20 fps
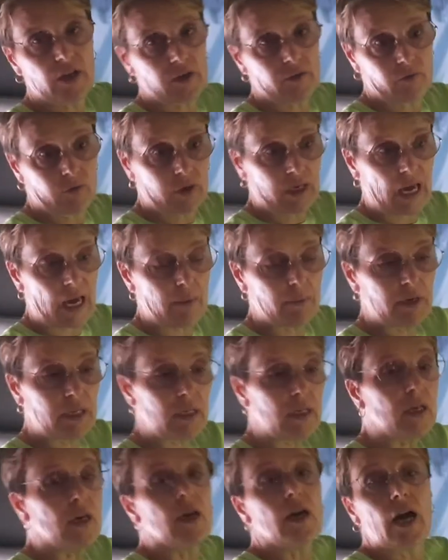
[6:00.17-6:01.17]
of the
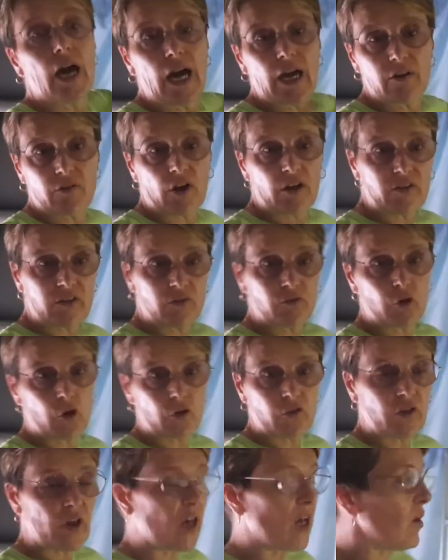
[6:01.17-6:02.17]
cabin, and vice
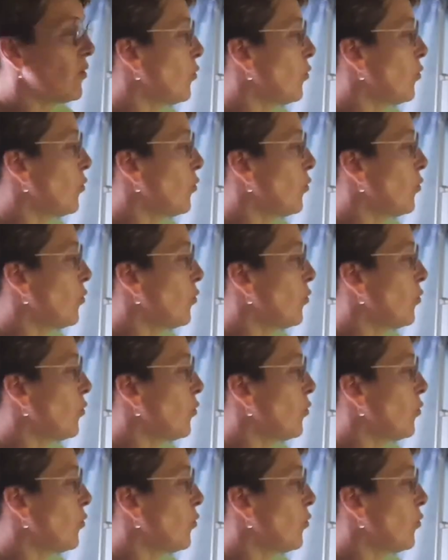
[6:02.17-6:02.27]
versa.